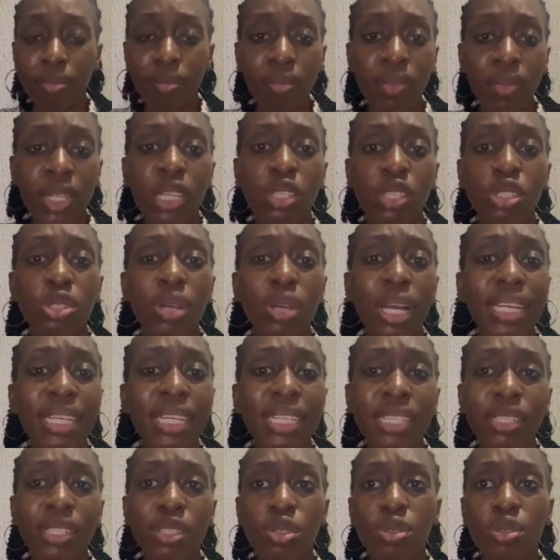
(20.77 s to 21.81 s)
it usually
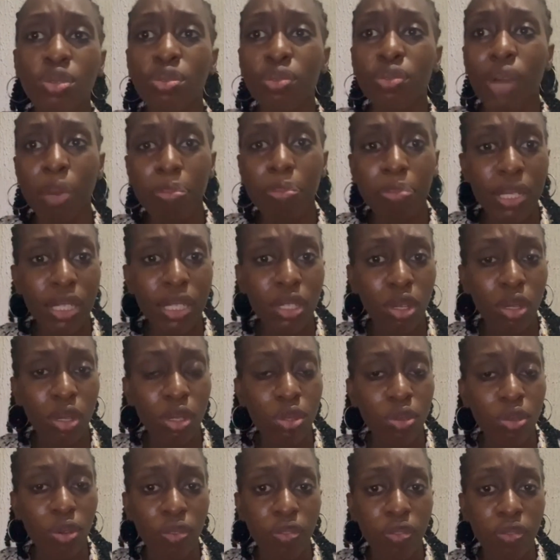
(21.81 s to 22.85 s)
leads to rapid
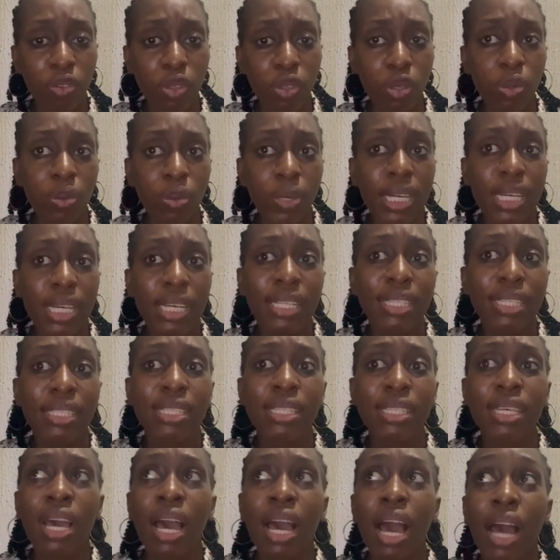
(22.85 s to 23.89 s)
loss of fluids
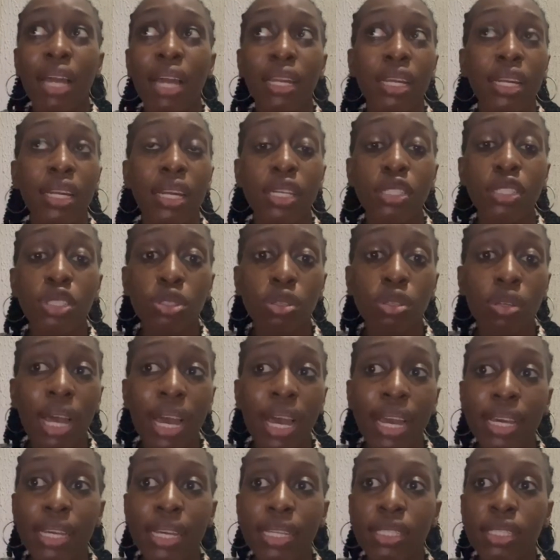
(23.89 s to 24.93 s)
and
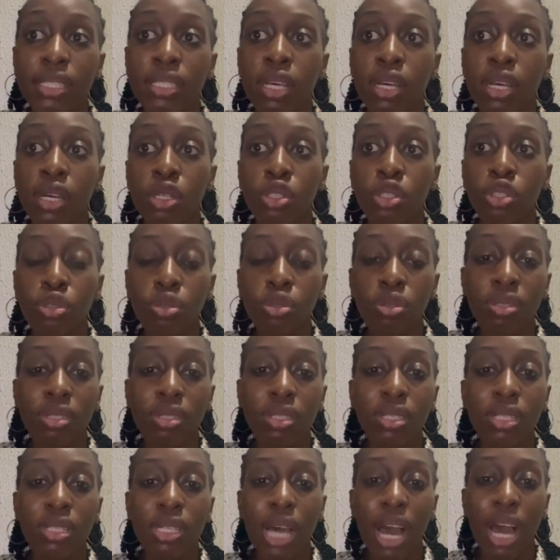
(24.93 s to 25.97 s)
electrolytes through
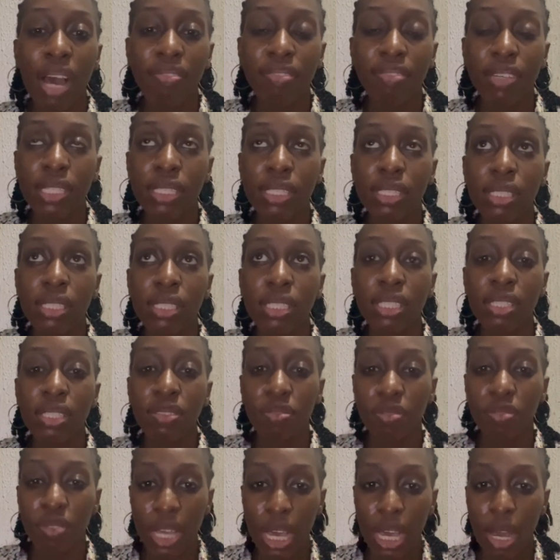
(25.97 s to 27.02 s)
having
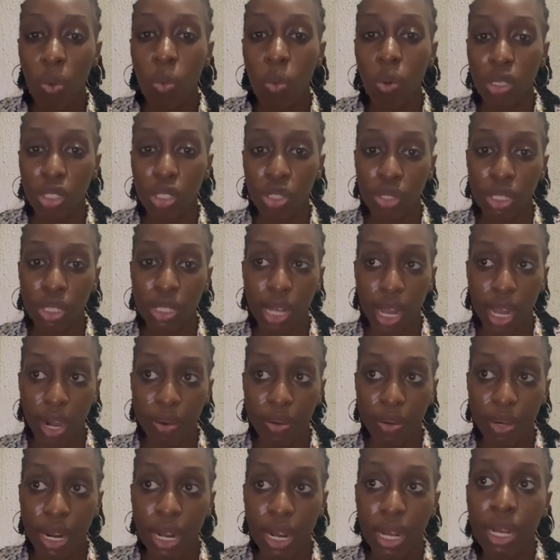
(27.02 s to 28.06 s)
severe watery
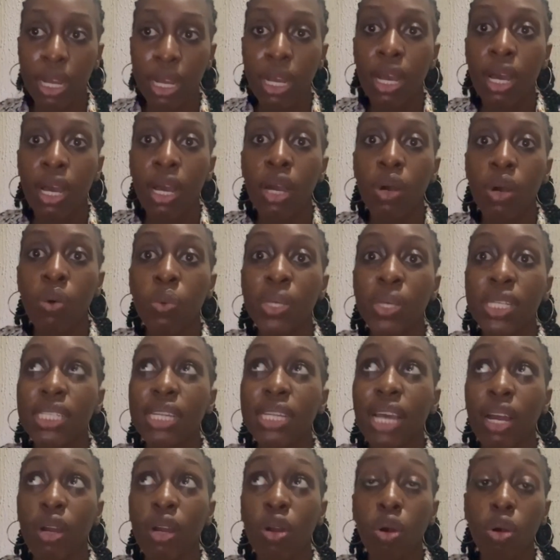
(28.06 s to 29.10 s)
diarrhea, which
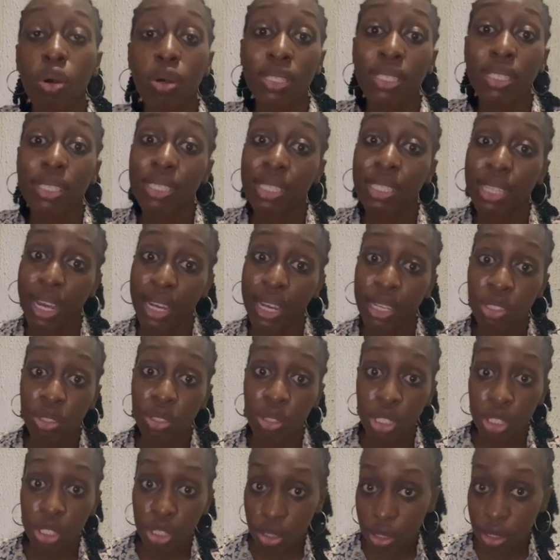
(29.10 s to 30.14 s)
can cause
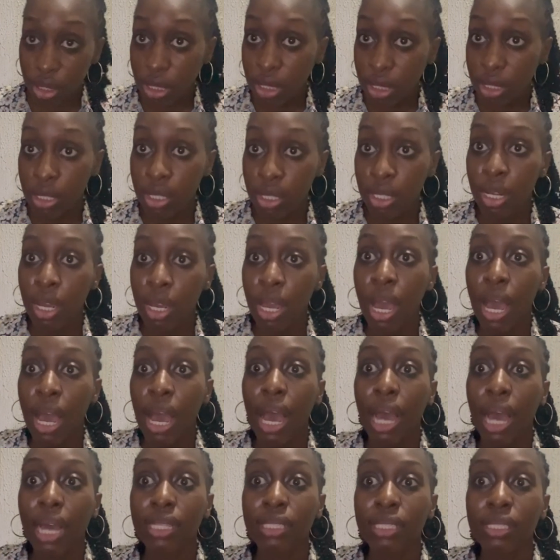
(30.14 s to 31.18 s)
dehydration,
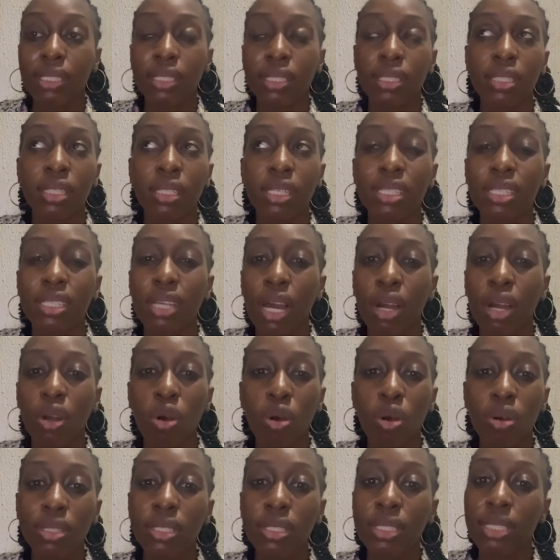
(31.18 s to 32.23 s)
and it can
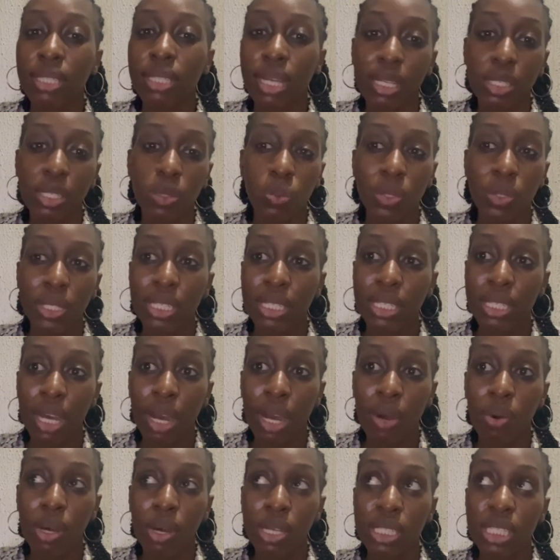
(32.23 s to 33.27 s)
cause death within
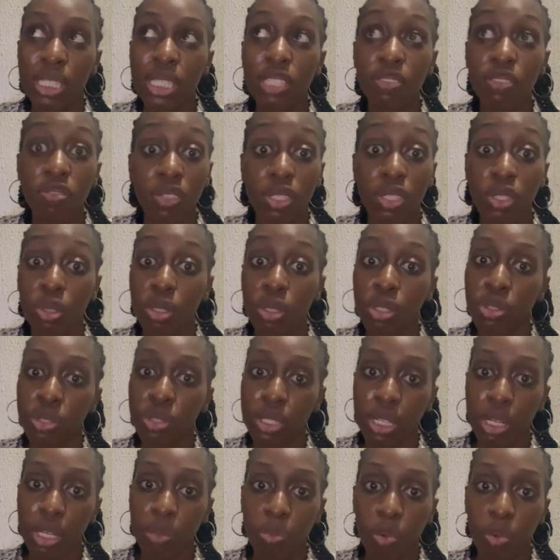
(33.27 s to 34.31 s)
hours if it's not
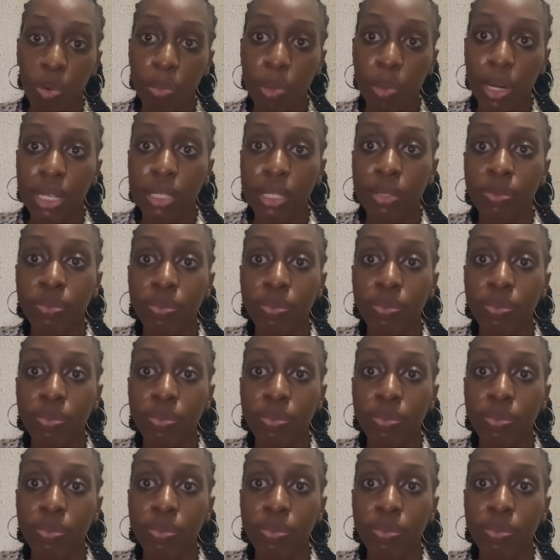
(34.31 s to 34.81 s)
treated properly.